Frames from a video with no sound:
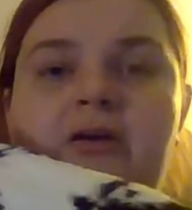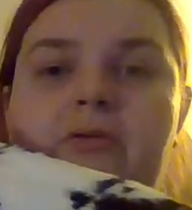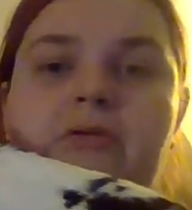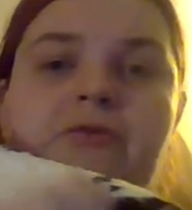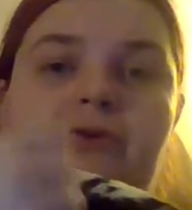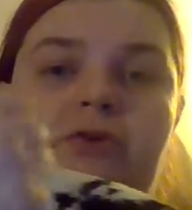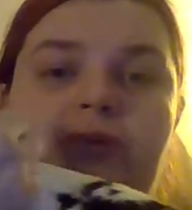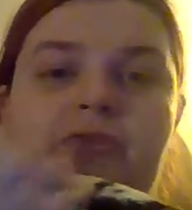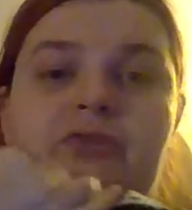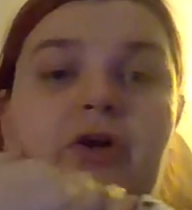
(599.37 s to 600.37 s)
or for an
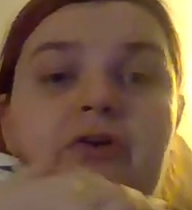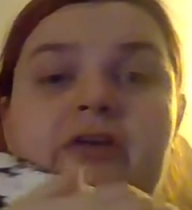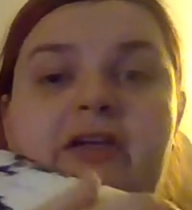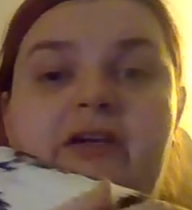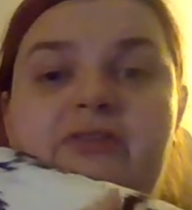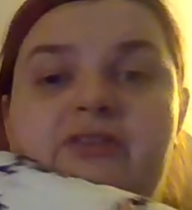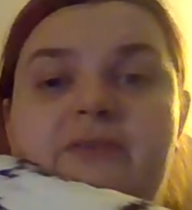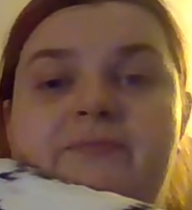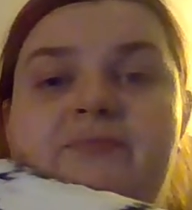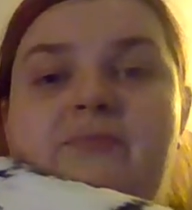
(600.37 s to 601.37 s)
Ostara gift.
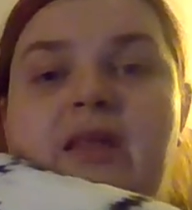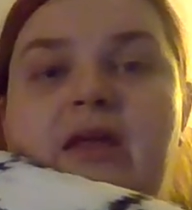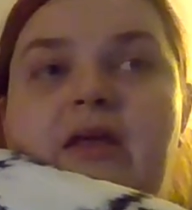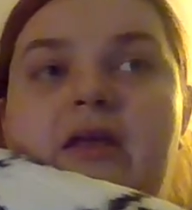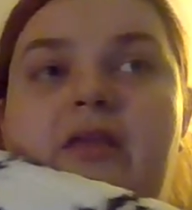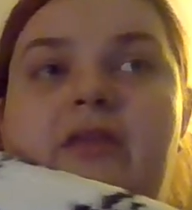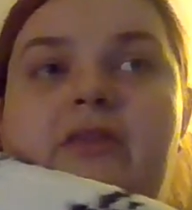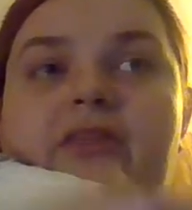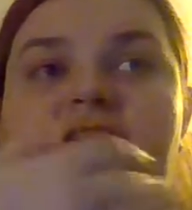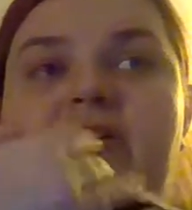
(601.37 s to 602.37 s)

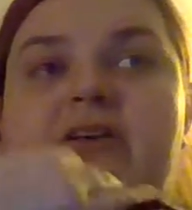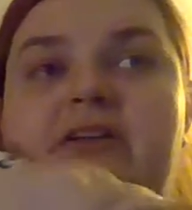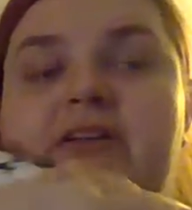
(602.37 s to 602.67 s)
They're a